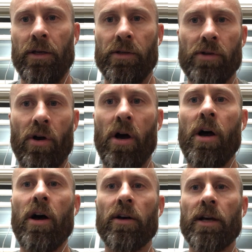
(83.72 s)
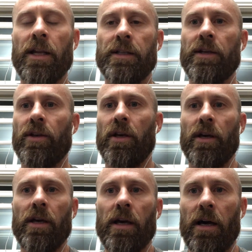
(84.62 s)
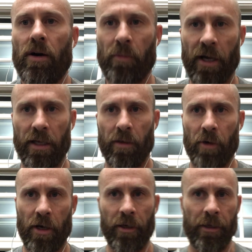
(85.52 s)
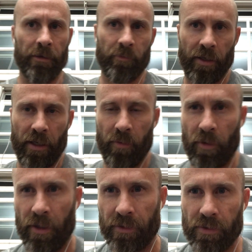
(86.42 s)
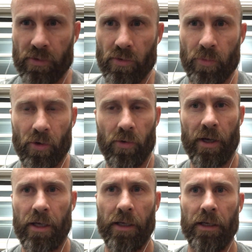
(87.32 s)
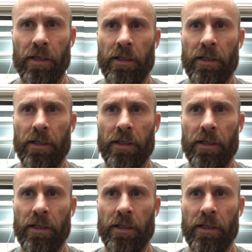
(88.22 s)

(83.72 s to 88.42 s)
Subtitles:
So I'll kind of tell you how mine came on. Mine came on super quick.